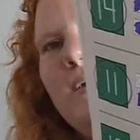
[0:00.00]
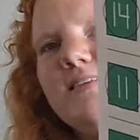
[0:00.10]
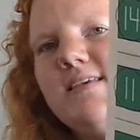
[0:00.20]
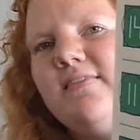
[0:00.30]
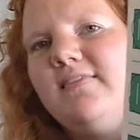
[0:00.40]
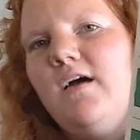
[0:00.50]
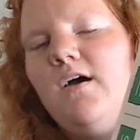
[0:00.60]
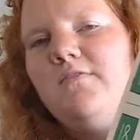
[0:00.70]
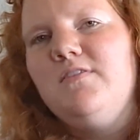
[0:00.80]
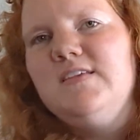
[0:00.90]
My son
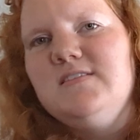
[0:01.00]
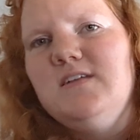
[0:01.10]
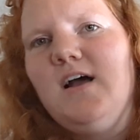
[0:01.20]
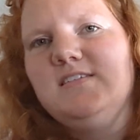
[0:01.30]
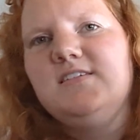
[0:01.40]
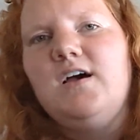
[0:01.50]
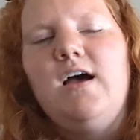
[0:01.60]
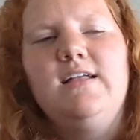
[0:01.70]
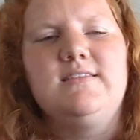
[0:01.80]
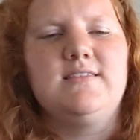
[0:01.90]
loved these dot to
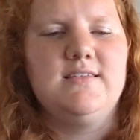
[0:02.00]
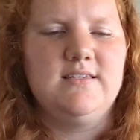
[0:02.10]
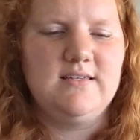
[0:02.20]
dots.